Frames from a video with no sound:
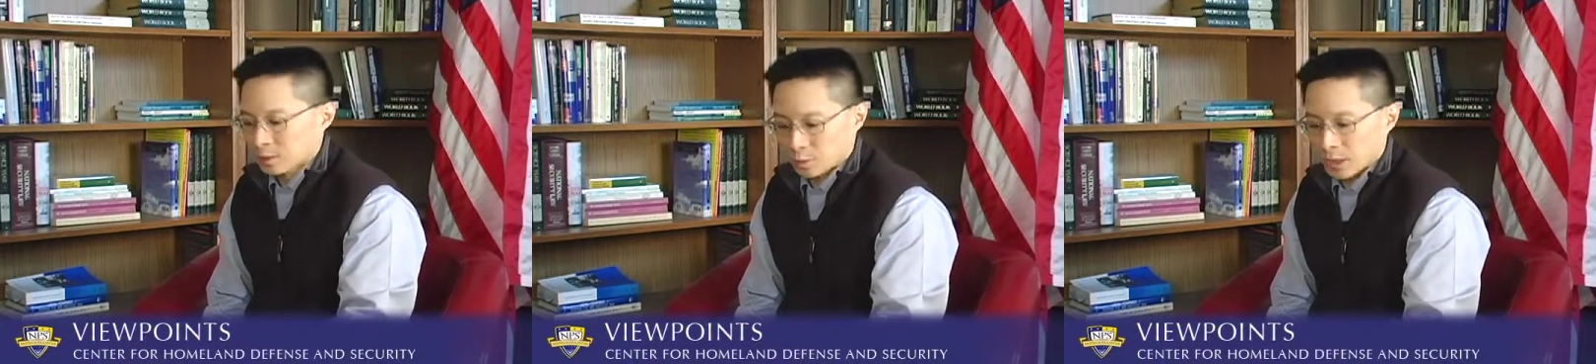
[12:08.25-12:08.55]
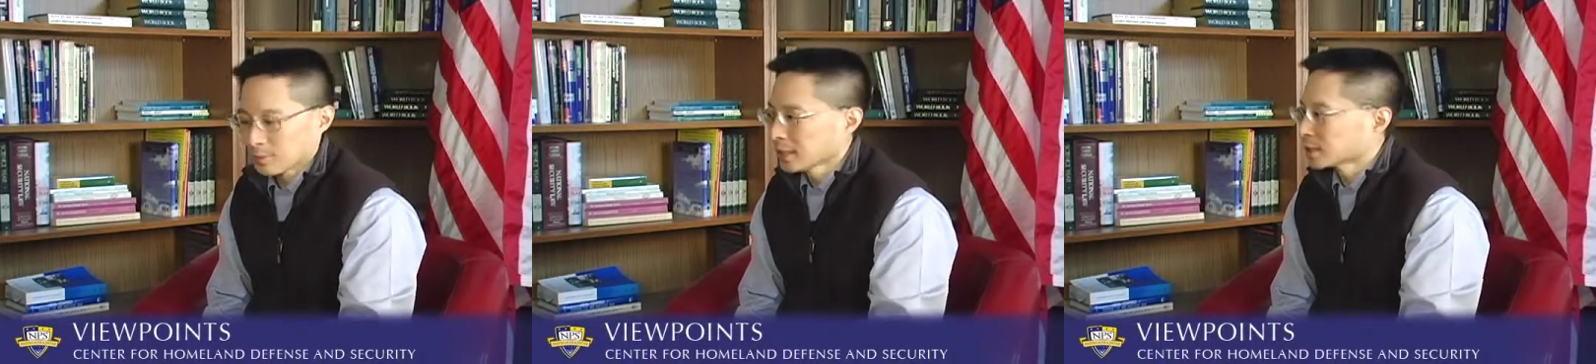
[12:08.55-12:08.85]

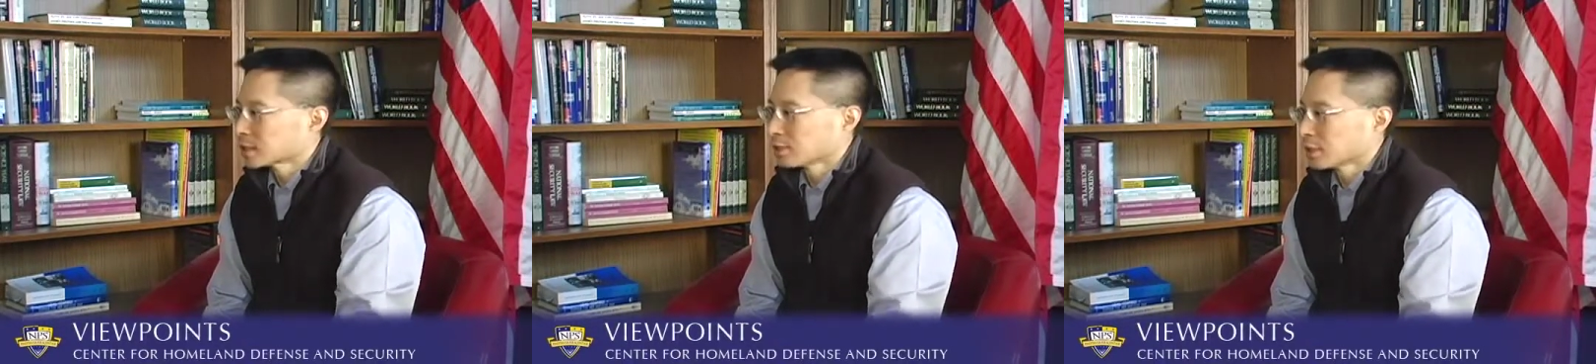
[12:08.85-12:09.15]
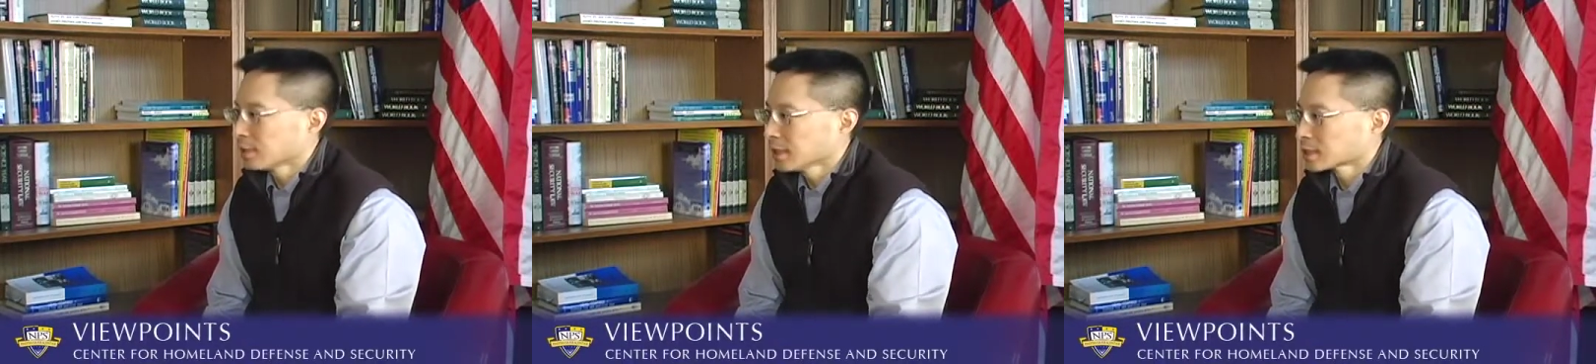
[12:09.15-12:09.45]
20 minutes,
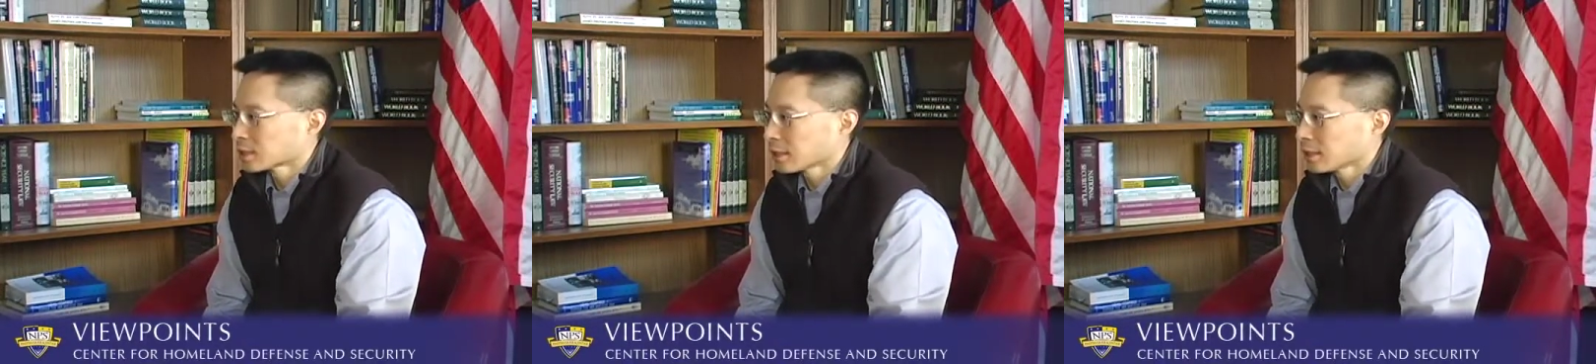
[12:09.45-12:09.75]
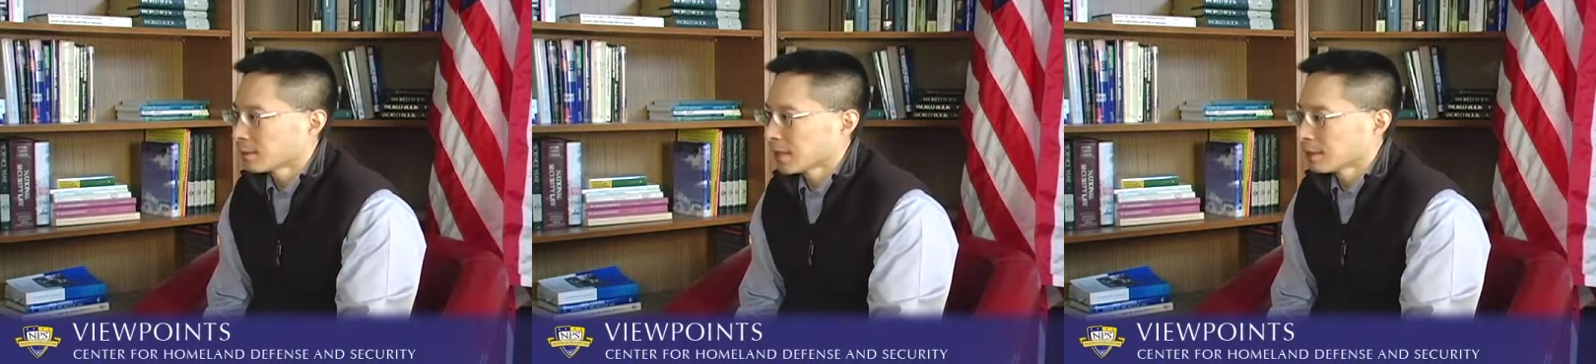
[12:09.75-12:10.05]
30 minutes
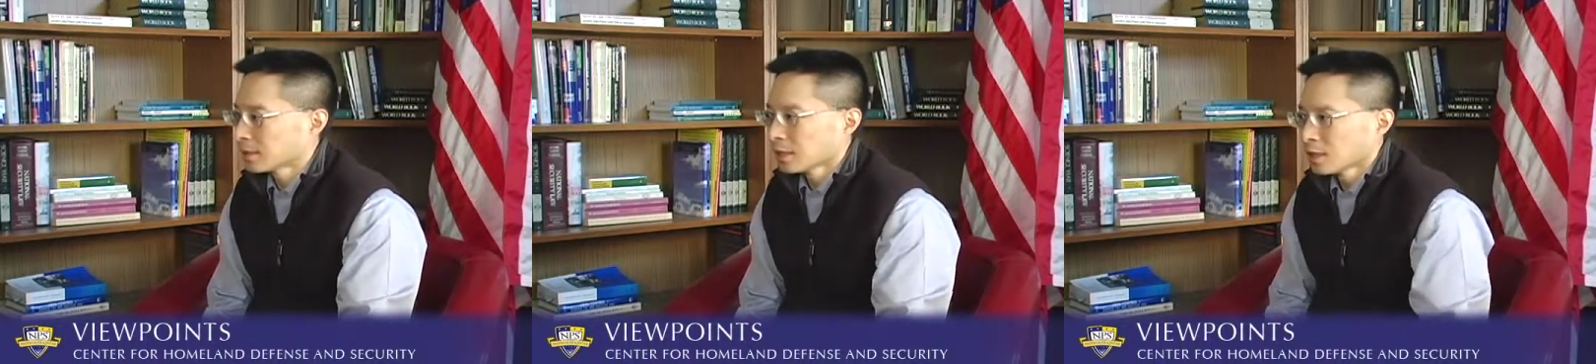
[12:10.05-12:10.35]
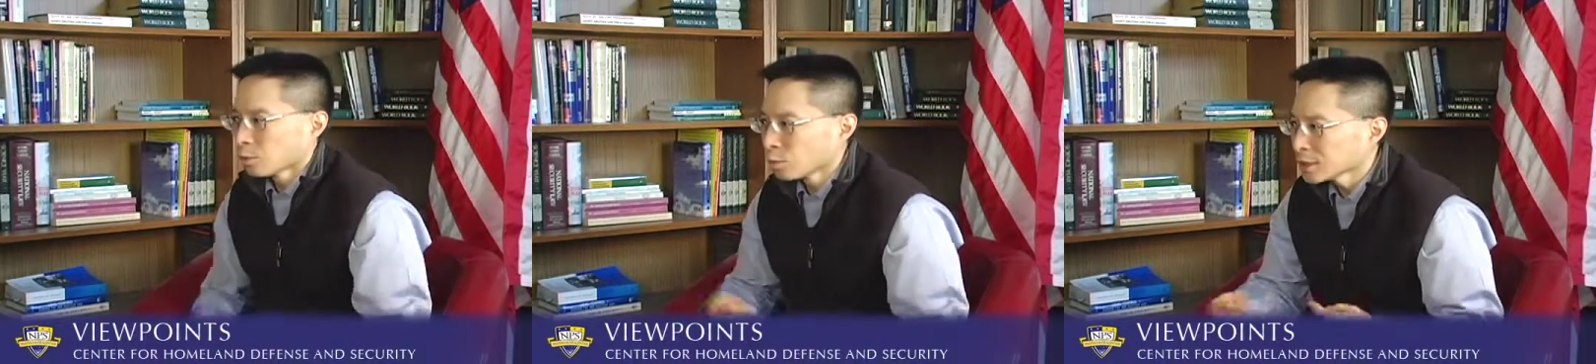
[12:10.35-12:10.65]
talking about
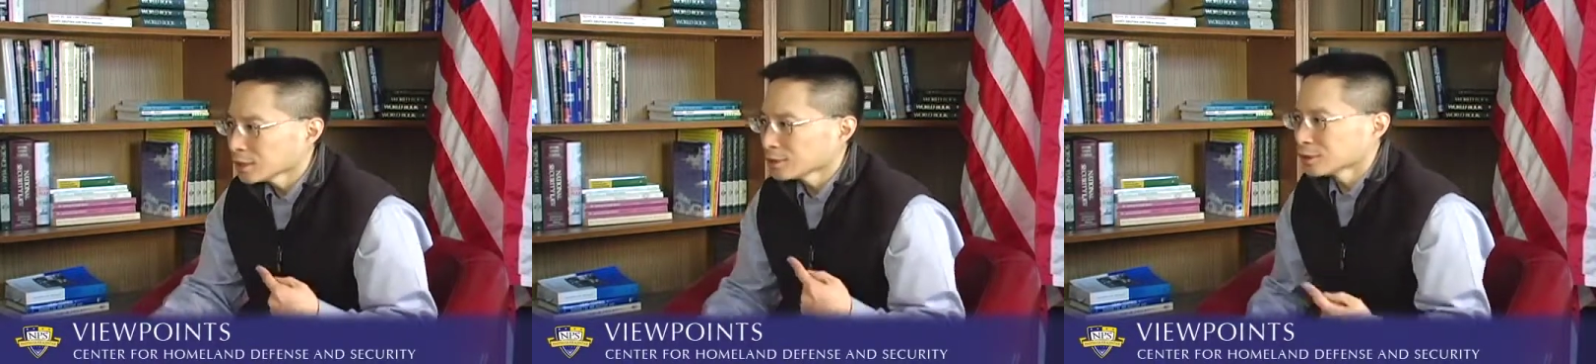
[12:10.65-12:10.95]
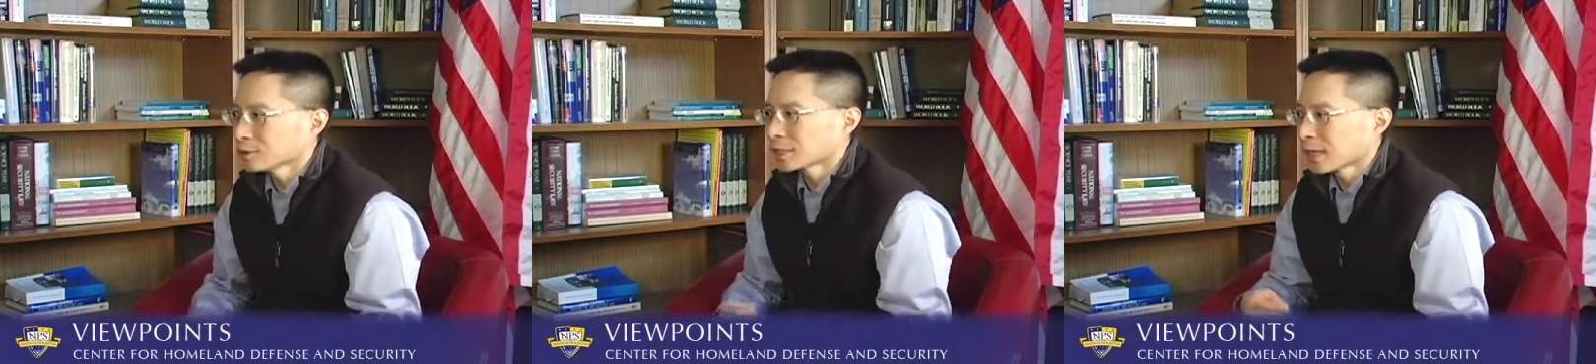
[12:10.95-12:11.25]
what do you
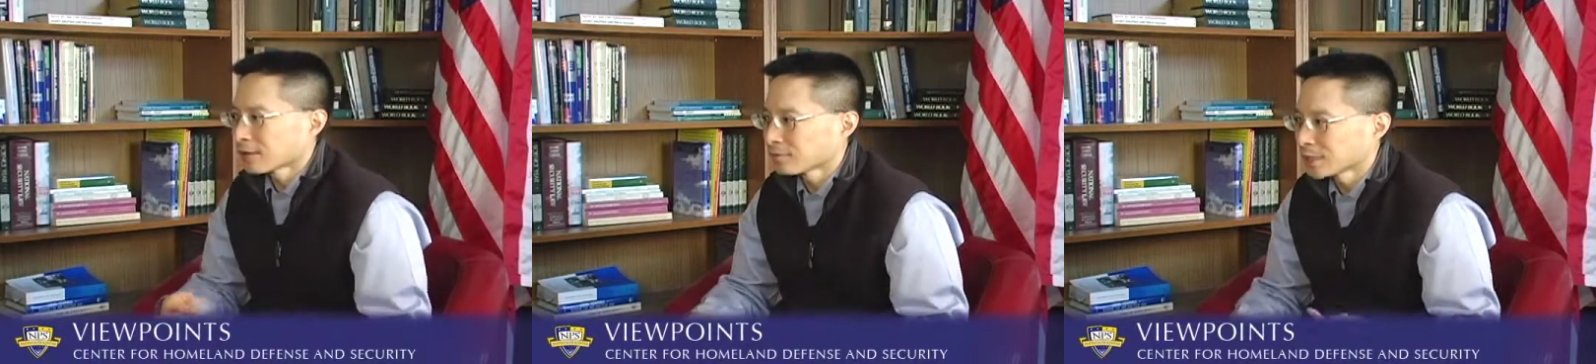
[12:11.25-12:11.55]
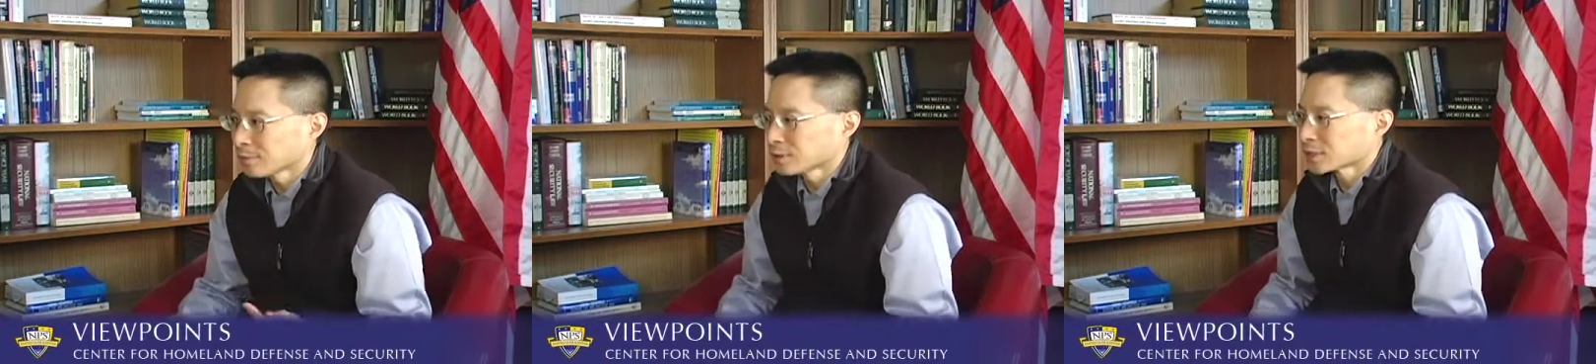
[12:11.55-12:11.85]
do to kind of
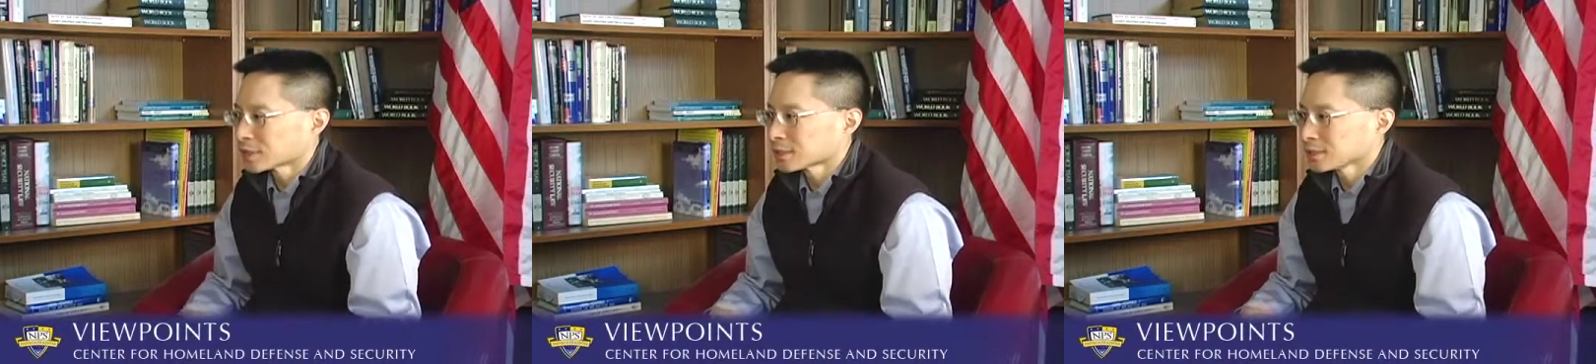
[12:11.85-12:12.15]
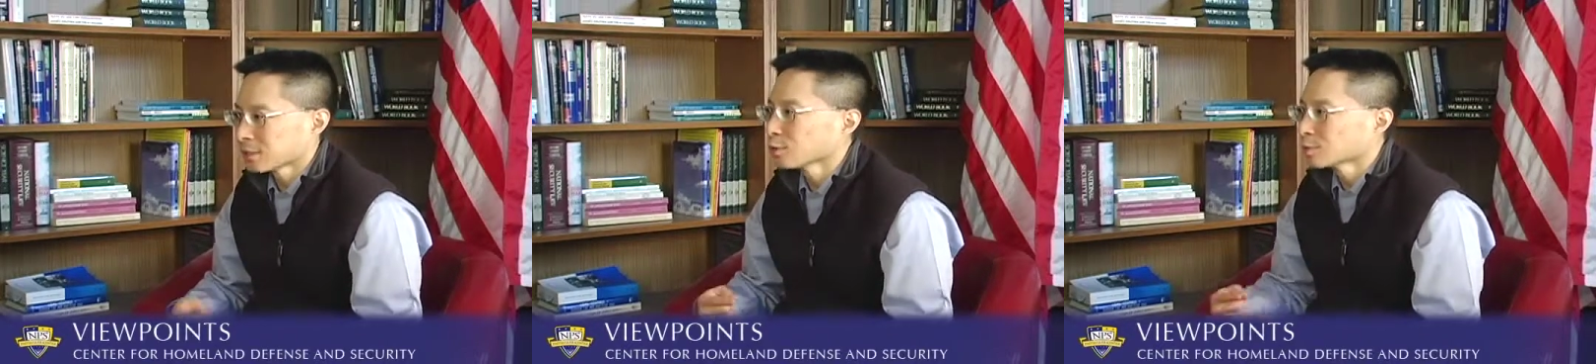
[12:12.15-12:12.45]
keep your
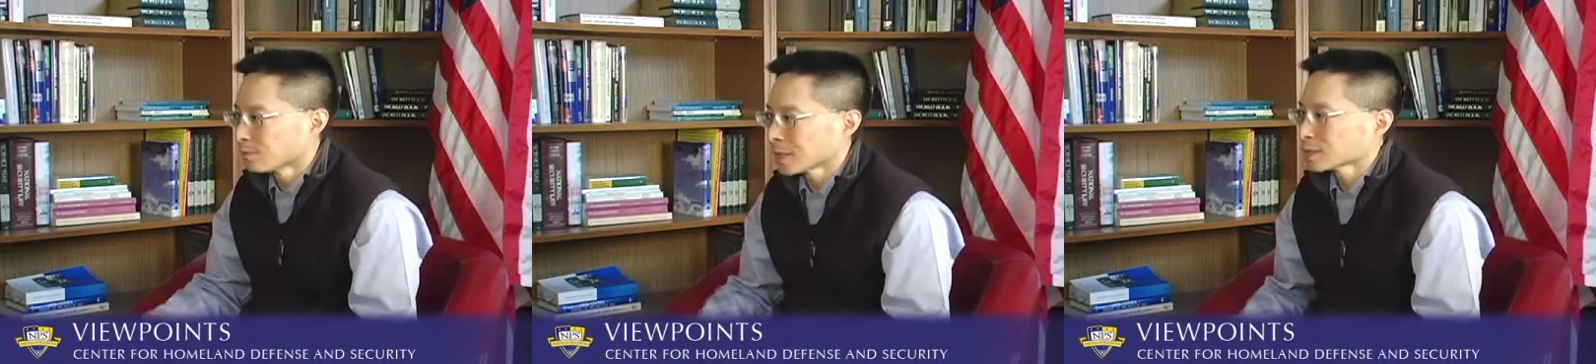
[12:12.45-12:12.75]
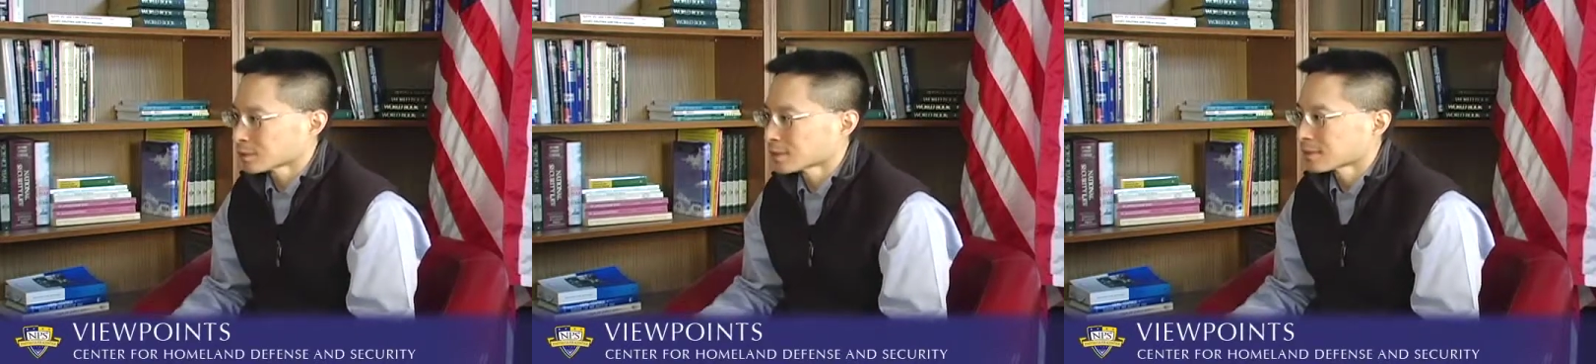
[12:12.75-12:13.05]
those
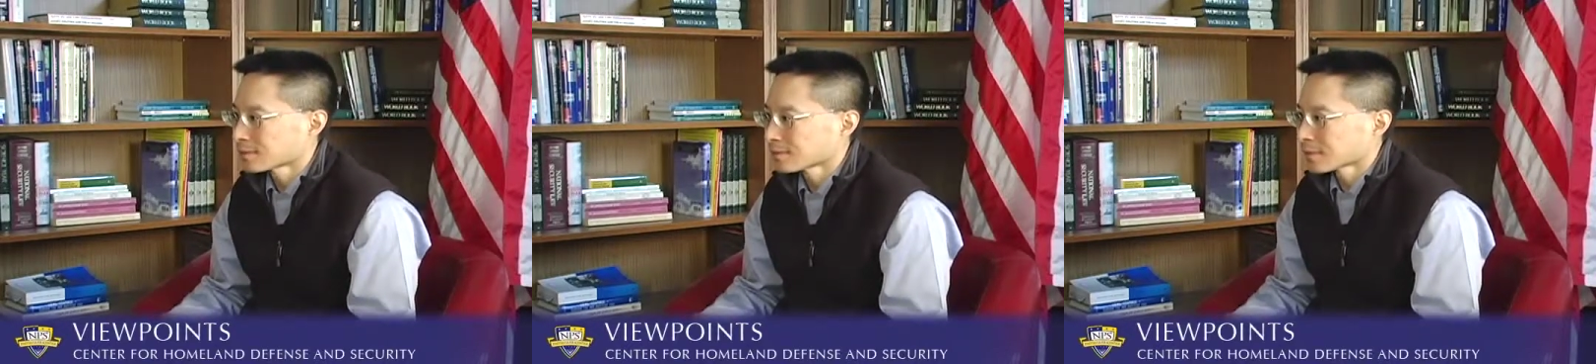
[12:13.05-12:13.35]
muscles